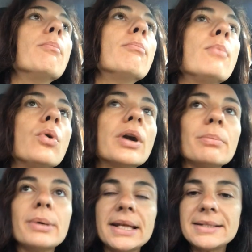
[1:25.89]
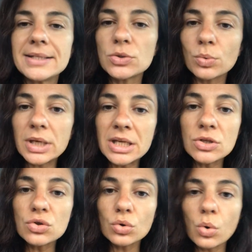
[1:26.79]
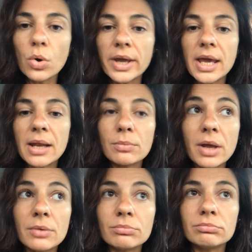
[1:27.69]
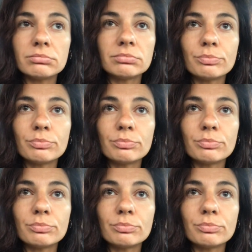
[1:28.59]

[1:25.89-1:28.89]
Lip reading: more ability to enjoy and